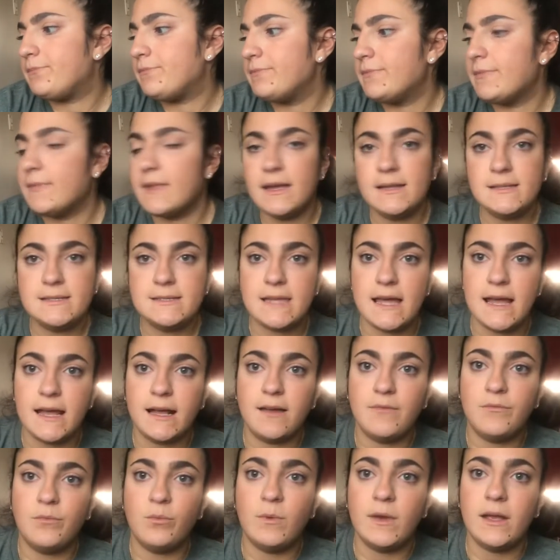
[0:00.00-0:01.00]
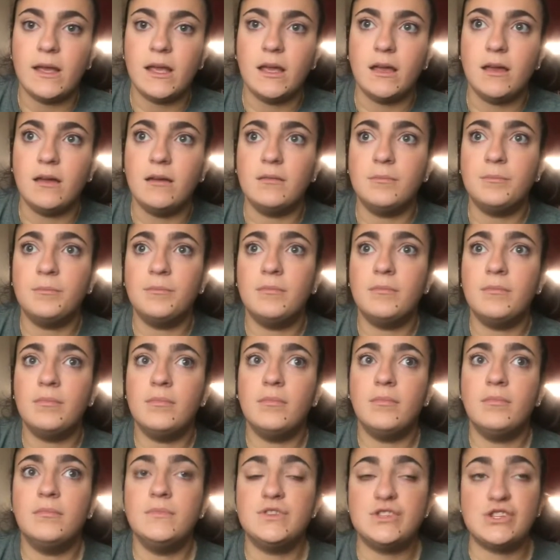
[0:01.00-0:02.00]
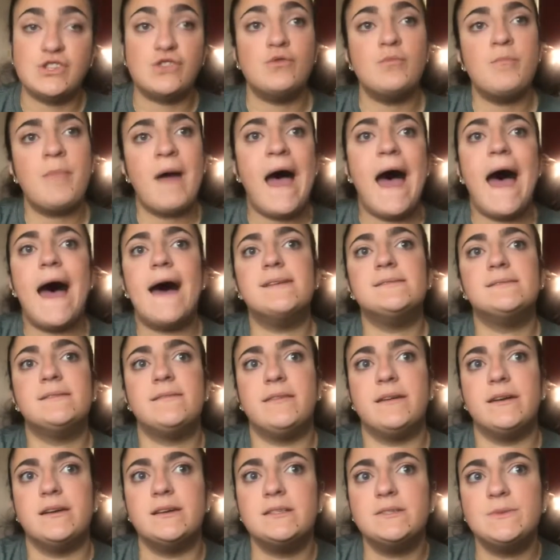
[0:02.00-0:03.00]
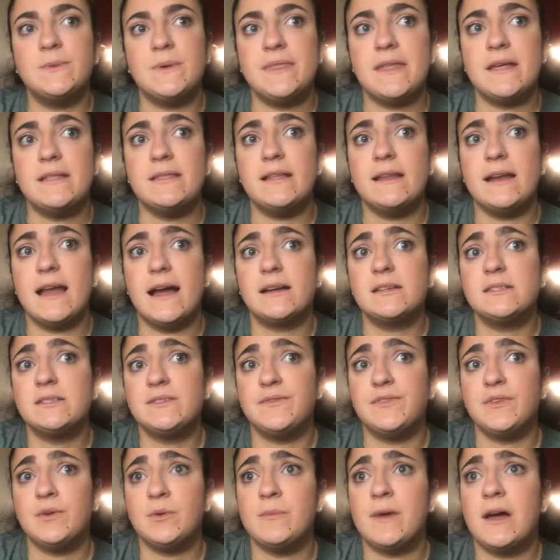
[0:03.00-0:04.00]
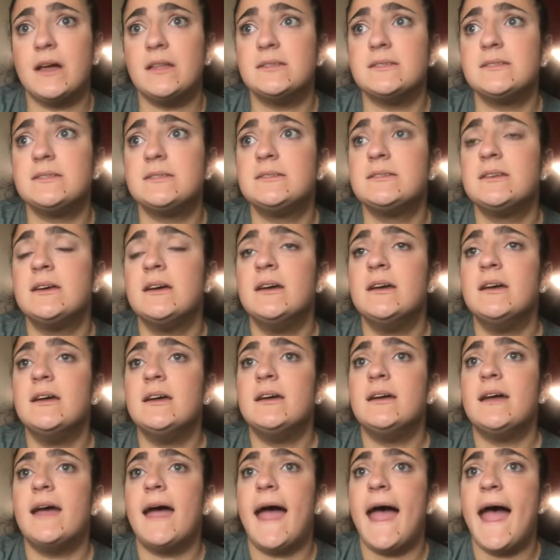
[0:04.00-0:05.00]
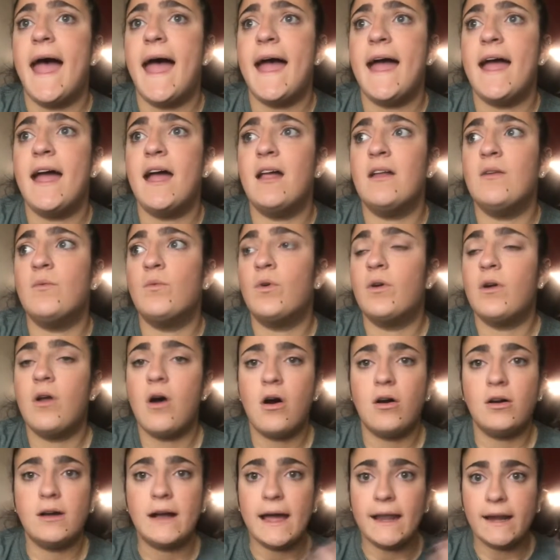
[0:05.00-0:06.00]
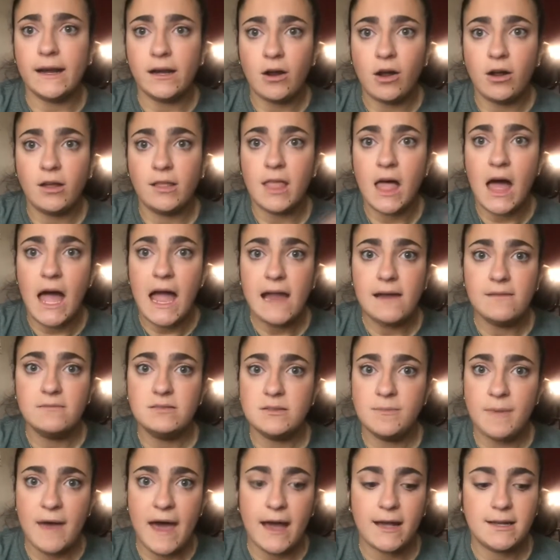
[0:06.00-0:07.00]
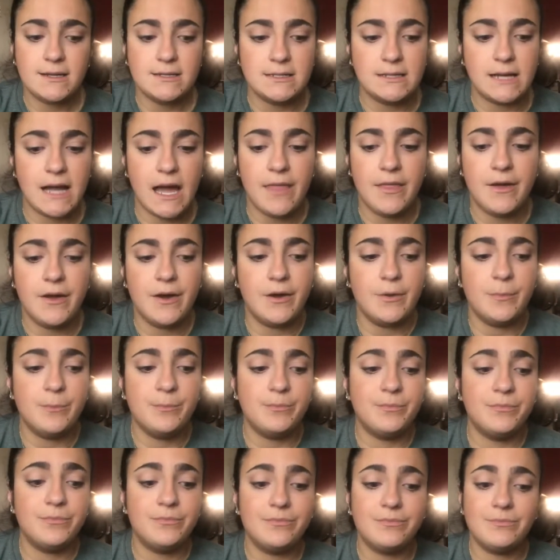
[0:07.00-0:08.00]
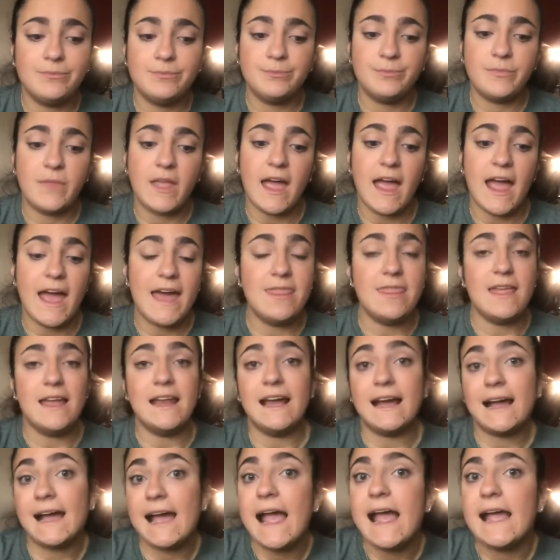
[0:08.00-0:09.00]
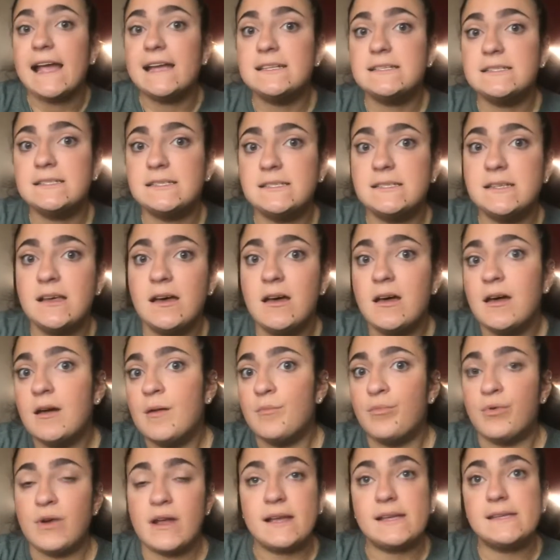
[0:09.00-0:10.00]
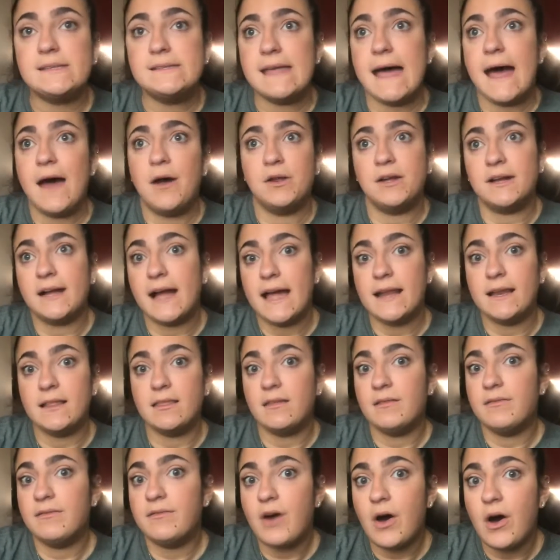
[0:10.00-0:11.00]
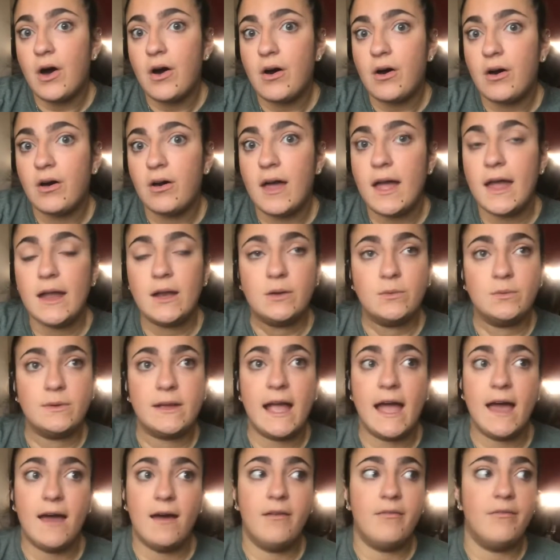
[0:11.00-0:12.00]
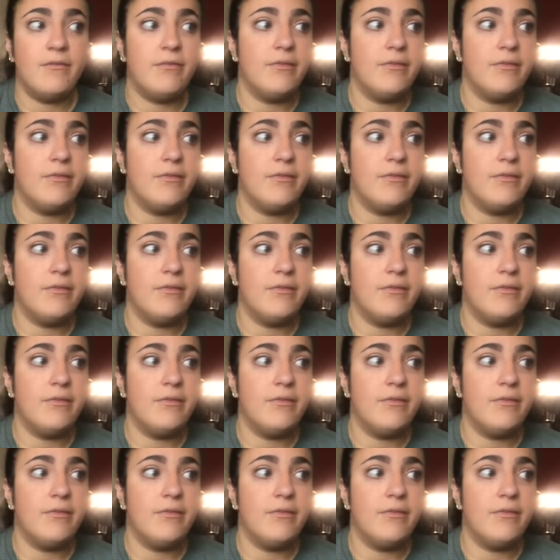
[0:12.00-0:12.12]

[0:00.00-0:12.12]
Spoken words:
it's like, if we do pass this within the next few months and we're all getting our lives back together, and then a case breaks out again in the fall and we have